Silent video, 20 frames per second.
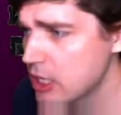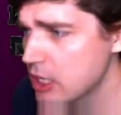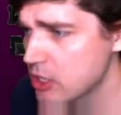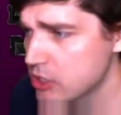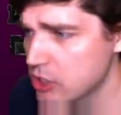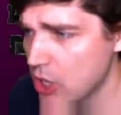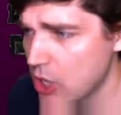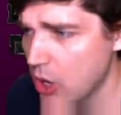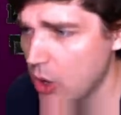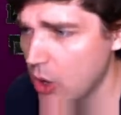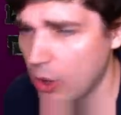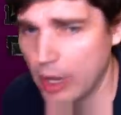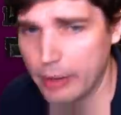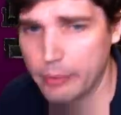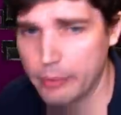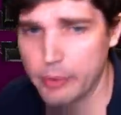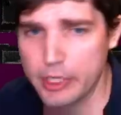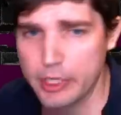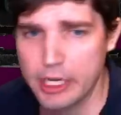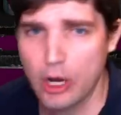so uh,
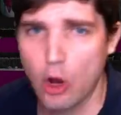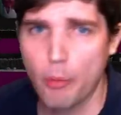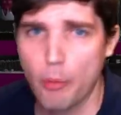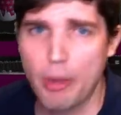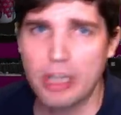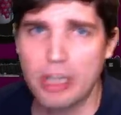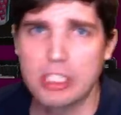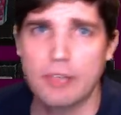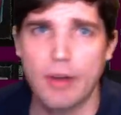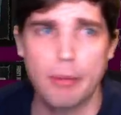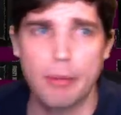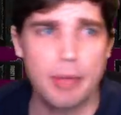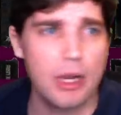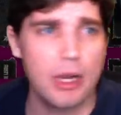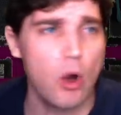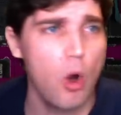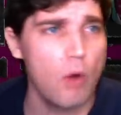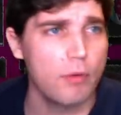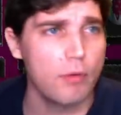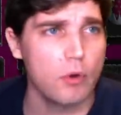we did a whole bunch of them and
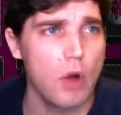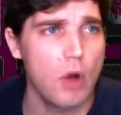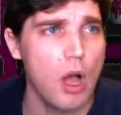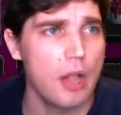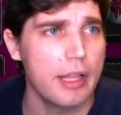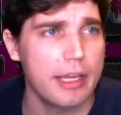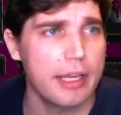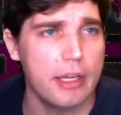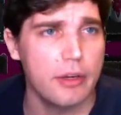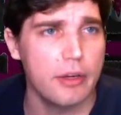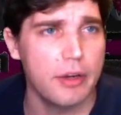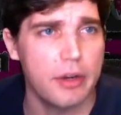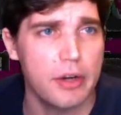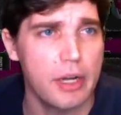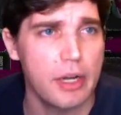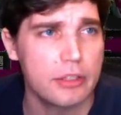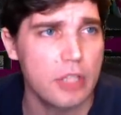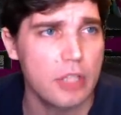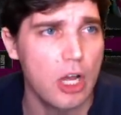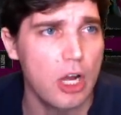overall like here here
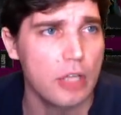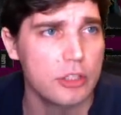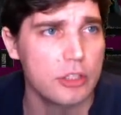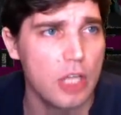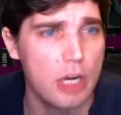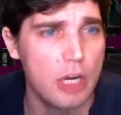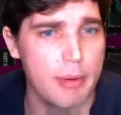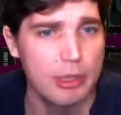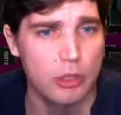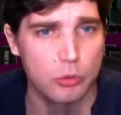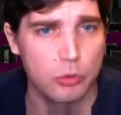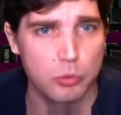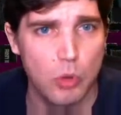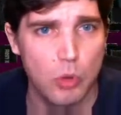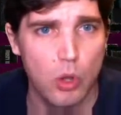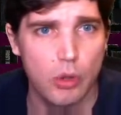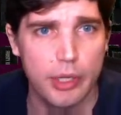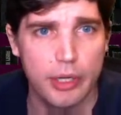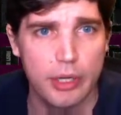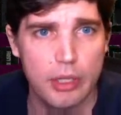I'll talk I'll talk about the
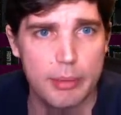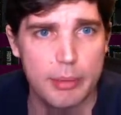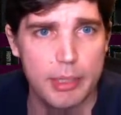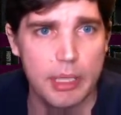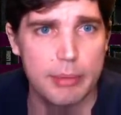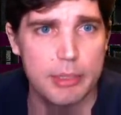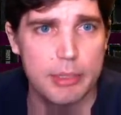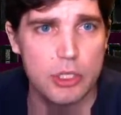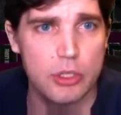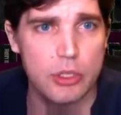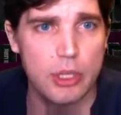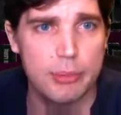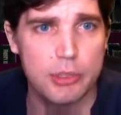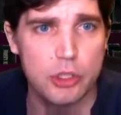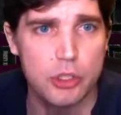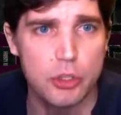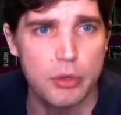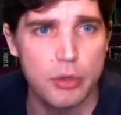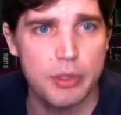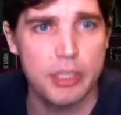roll here let me let me let me
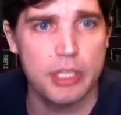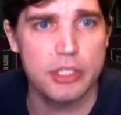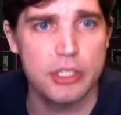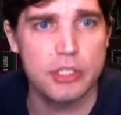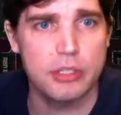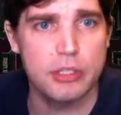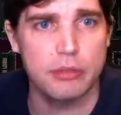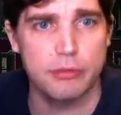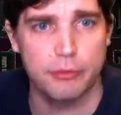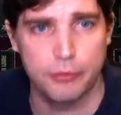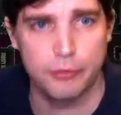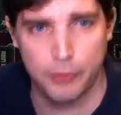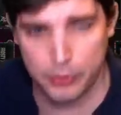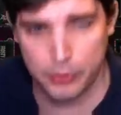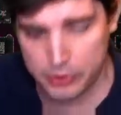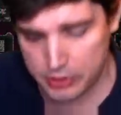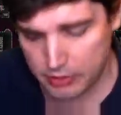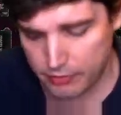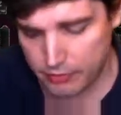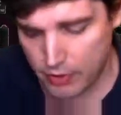show you this
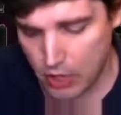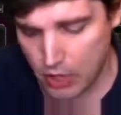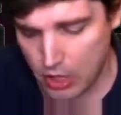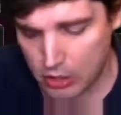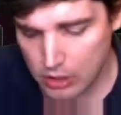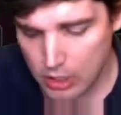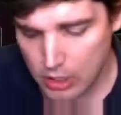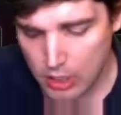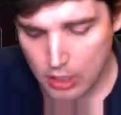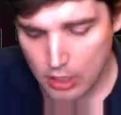first of all